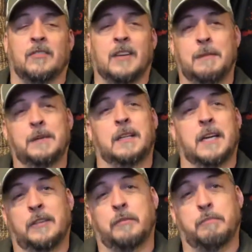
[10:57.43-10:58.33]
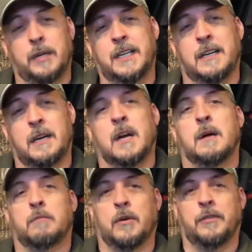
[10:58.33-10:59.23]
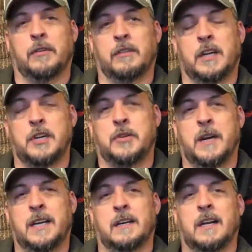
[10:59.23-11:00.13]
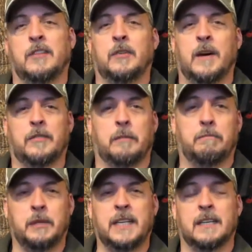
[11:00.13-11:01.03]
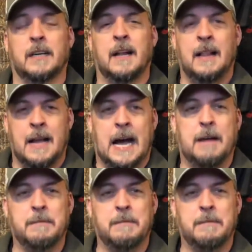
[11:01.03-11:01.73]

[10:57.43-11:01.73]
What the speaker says: See, I'm dealing as a breeder more so than a trainer. And so as a breeder, I'm